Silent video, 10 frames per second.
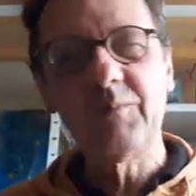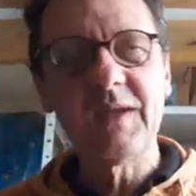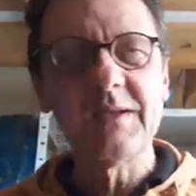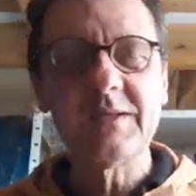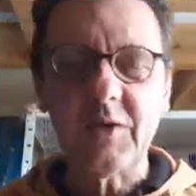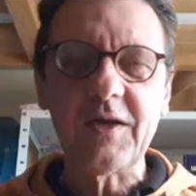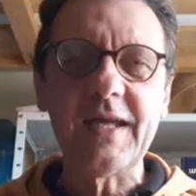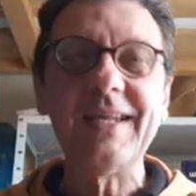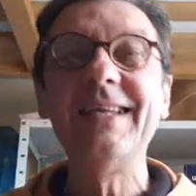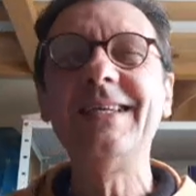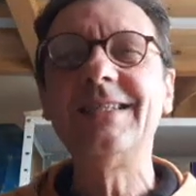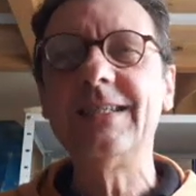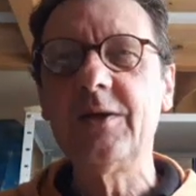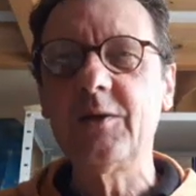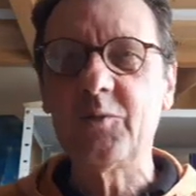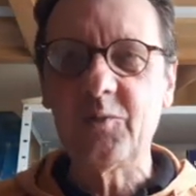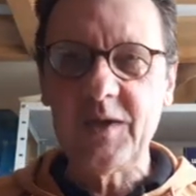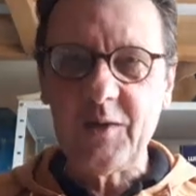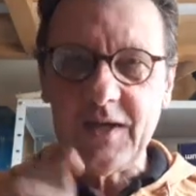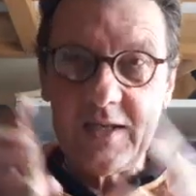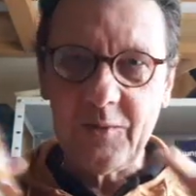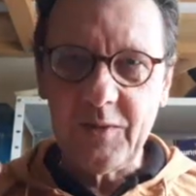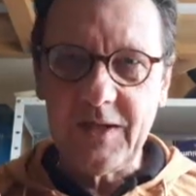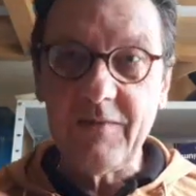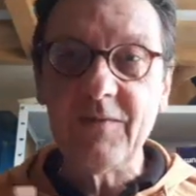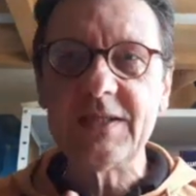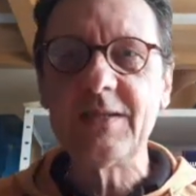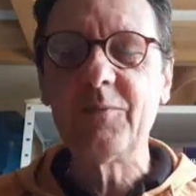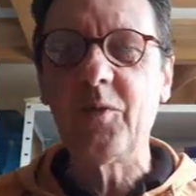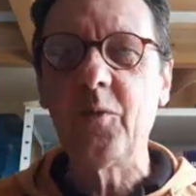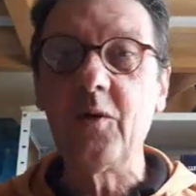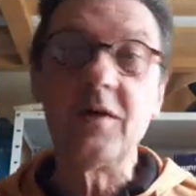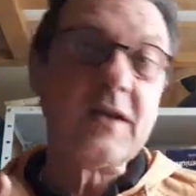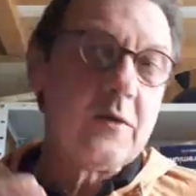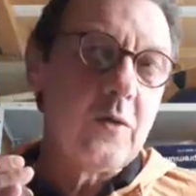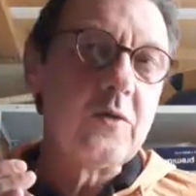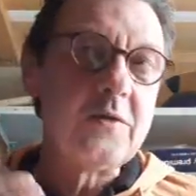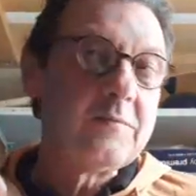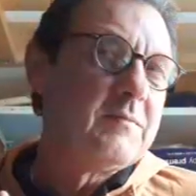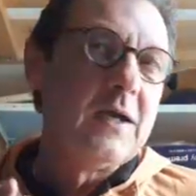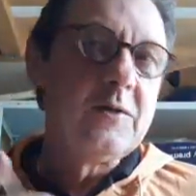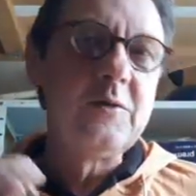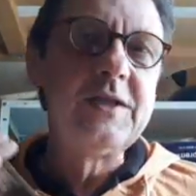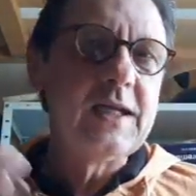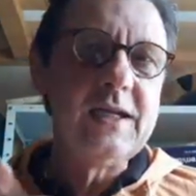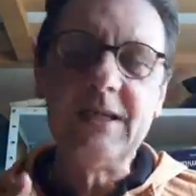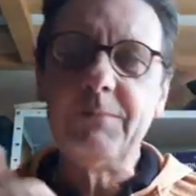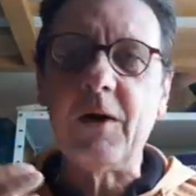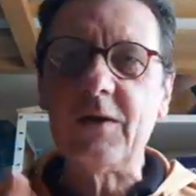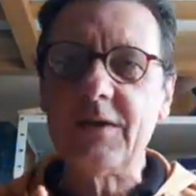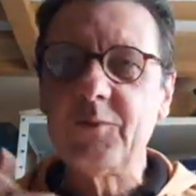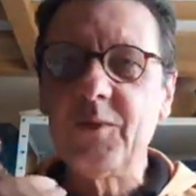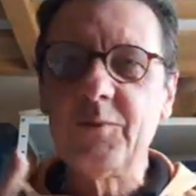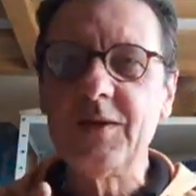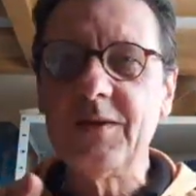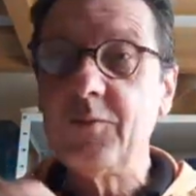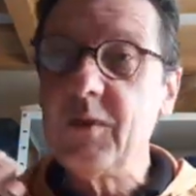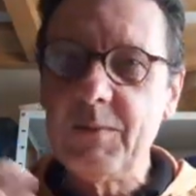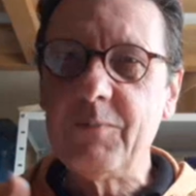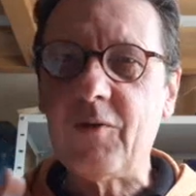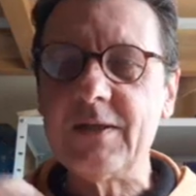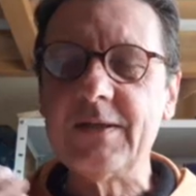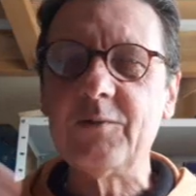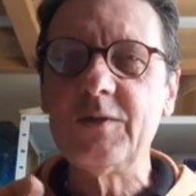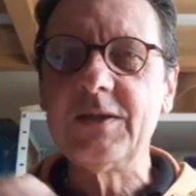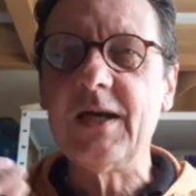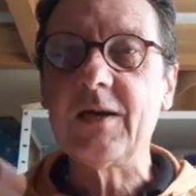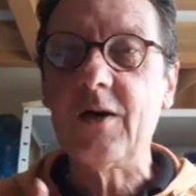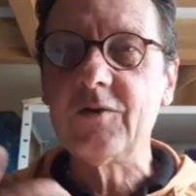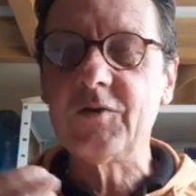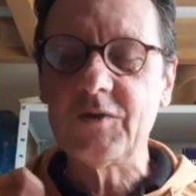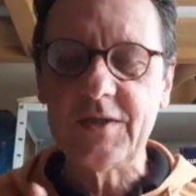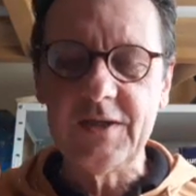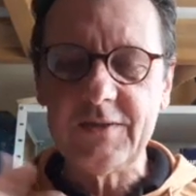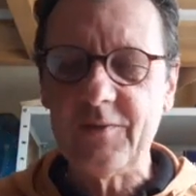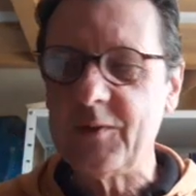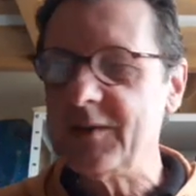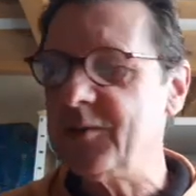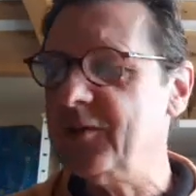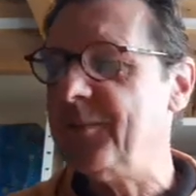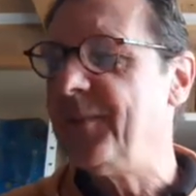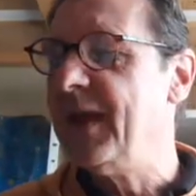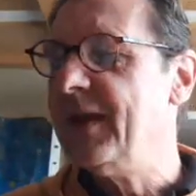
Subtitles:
It's going to get easier to reconnect to the invisible world, and all the dearly departed will be present within our consciousness very soon.